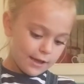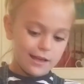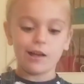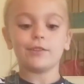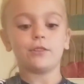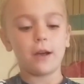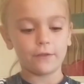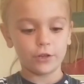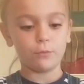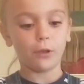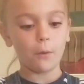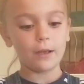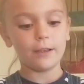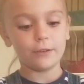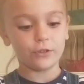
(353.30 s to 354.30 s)
Also, after you
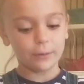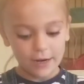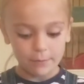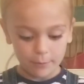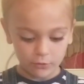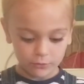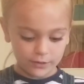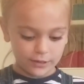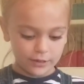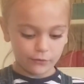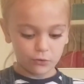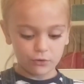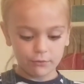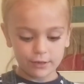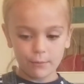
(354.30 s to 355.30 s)
blow it, you can make bubbles with it if
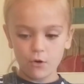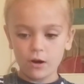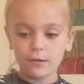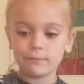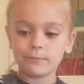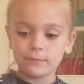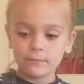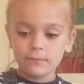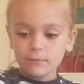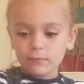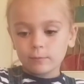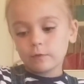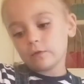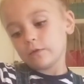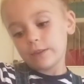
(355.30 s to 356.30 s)
you squeeze it more.
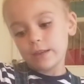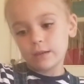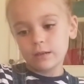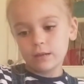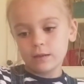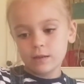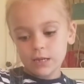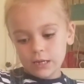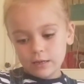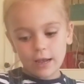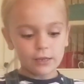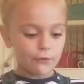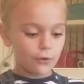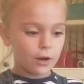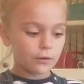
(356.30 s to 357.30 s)

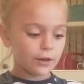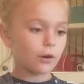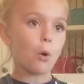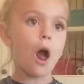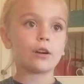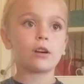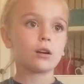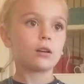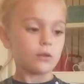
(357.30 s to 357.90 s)
Next, food coloring or water?